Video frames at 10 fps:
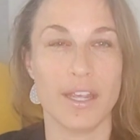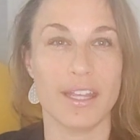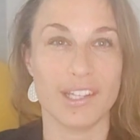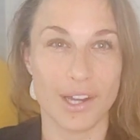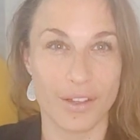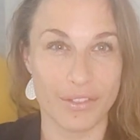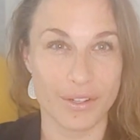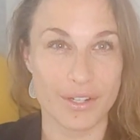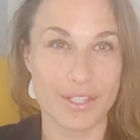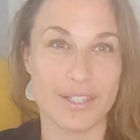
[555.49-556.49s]
in
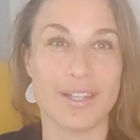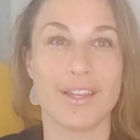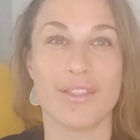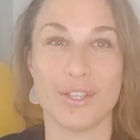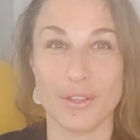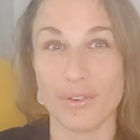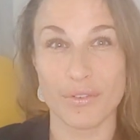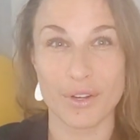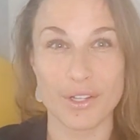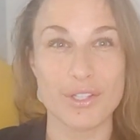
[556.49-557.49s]
others, the
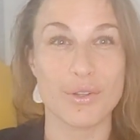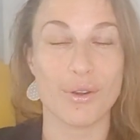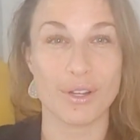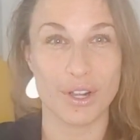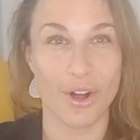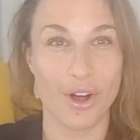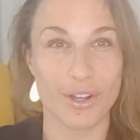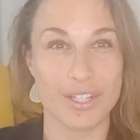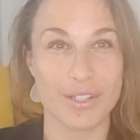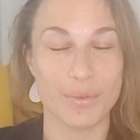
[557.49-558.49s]
universe or
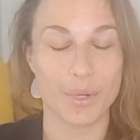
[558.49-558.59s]
God,